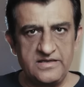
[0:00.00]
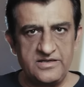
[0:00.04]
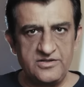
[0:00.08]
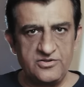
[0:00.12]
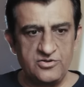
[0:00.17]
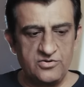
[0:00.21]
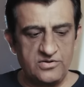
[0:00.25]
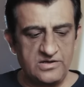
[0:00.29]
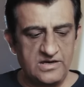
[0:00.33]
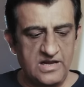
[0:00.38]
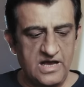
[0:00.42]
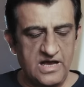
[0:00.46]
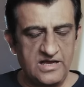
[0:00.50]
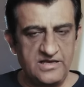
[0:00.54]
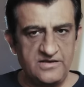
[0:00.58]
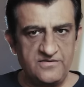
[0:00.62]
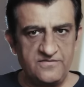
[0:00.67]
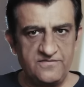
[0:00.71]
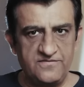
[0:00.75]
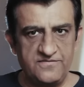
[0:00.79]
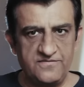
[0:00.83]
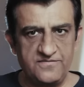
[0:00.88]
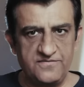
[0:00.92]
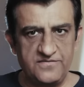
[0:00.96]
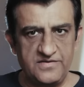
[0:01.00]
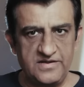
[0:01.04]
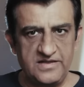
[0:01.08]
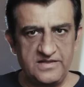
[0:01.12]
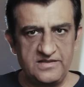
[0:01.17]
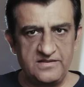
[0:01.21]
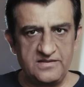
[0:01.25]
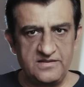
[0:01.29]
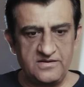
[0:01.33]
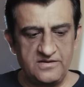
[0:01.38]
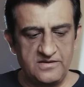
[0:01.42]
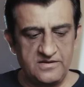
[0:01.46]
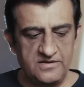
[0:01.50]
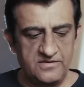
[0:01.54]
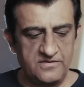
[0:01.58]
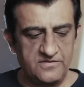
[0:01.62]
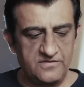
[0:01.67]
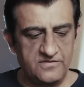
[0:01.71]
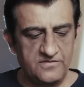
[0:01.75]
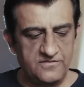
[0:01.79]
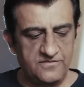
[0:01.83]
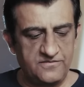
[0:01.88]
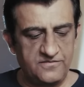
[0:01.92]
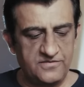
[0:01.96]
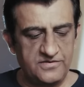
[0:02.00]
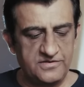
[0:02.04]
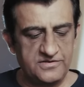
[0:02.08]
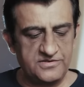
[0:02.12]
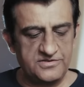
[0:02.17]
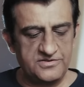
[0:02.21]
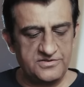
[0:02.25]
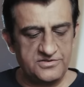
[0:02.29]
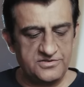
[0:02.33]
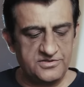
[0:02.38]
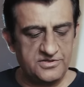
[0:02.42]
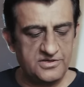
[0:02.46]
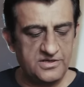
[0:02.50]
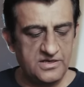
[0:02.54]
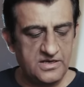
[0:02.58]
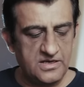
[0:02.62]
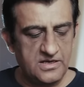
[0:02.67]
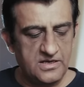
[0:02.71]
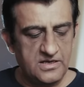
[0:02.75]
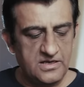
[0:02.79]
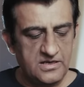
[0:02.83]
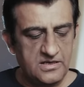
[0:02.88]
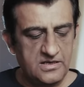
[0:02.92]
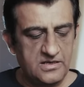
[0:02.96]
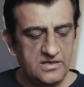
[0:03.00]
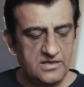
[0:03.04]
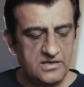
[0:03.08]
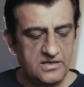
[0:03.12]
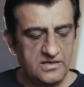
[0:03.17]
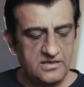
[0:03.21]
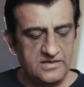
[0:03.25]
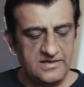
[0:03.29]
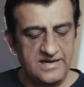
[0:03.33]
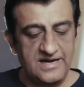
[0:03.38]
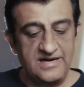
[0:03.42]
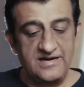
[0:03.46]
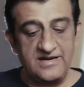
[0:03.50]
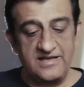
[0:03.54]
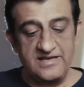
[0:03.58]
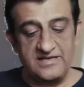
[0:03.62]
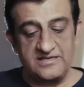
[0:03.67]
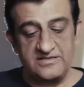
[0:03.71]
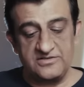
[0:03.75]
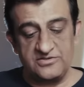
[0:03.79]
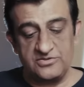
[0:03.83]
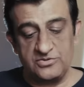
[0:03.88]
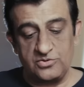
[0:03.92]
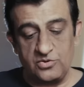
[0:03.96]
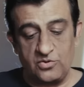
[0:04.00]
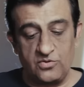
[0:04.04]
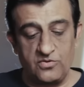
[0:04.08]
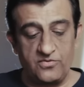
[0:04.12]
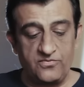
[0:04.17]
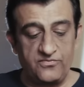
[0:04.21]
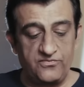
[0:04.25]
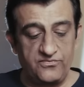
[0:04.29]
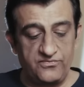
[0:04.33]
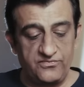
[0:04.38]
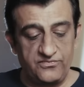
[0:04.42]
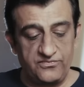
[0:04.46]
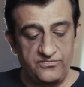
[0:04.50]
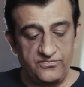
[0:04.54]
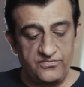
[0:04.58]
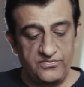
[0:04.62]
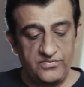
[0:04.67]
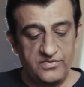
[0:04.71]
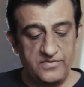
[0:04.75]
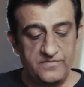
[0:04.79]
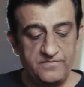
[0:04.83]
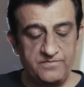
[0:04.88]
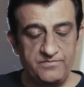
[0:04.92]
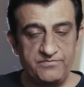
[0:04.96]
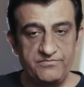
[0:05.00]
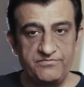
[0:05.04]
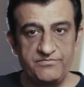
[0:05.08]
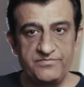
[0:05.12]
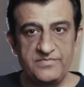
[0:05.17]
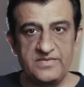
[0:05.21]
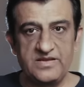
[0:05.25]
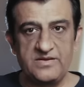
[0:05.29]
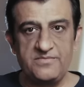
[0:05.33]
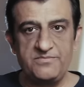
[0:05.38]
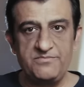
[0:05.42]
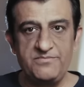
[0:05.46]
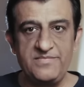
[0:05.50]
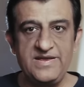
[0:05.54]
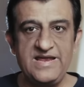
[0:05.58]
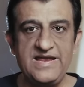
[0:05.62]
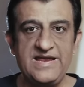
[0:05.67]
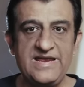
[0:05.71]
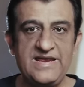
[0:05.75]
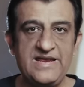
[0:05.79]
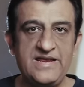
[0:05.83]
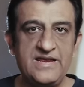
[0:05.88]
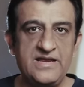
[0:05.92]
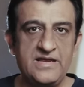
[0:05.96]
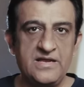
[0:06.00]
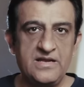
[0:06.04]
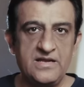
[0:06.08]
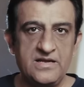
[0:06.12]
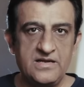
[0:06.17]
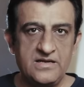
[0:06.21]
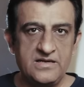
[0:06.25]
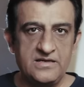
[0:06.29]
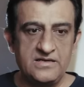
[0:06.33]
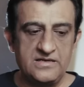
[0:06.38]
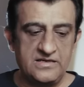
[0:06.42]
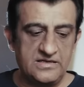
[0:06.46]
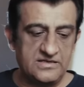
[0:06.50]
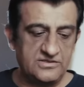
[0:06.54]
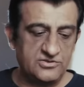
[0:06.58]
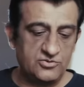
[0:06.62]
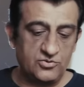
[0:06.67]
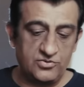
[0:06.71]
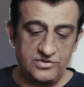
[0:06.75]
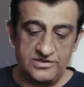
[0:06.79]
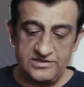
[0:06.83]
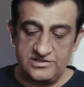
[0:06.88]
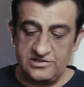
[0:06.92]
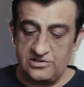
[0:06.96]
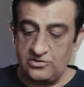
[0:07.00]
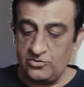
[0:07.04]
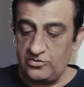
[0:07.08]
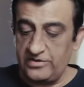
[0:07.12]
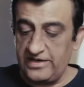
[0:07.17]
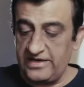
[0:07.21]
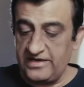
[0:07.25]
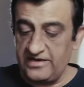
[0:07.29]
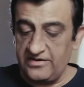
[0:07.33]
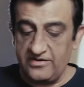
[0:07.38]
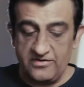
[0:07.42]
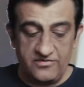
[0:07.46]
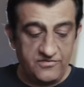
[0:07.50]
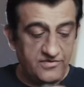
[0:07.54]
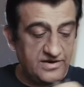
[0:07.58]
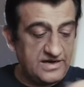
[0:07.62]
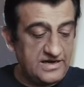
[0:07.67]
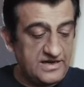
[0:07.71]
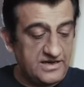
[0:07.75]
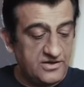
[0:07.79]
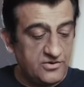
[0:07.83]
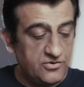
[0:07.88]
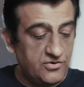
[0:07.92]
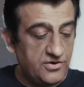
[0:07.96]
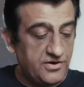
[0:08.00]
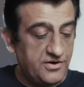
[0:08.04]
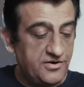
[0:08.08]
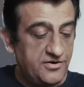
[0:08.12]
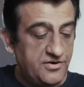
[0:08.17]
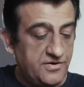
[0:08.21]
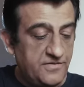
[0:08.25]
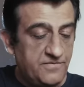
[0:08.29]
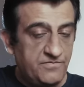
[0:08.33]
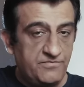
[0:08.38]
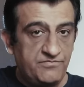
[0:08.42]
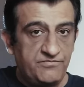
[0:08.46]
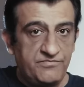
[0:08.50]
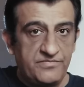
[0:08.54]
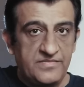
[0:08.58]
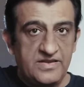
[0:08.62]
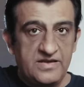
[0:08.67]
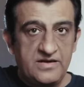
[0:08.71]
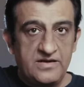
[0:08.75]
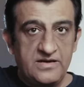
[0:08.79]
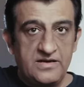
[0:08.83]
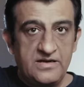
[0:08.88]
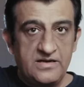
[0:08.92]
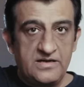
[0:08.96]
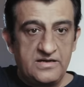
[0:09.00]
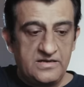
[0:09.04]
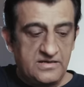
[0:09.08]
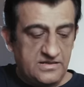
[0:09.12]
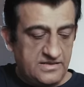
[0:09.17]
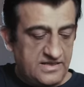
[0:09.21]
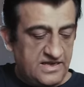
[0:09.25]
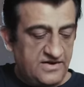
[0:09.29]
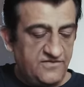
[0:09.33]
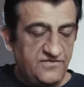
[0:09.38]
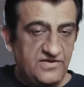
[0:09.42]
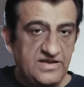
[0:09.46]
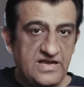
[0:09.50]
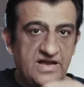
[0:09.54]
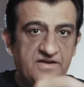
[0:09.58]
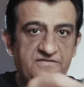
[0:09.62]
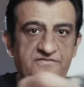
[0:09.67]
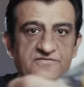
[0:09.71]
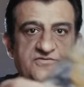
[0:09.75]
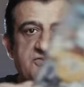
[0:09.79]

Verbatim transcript: in your life in the first uh, 10 days of may uh, so it's looking really good uh, then we have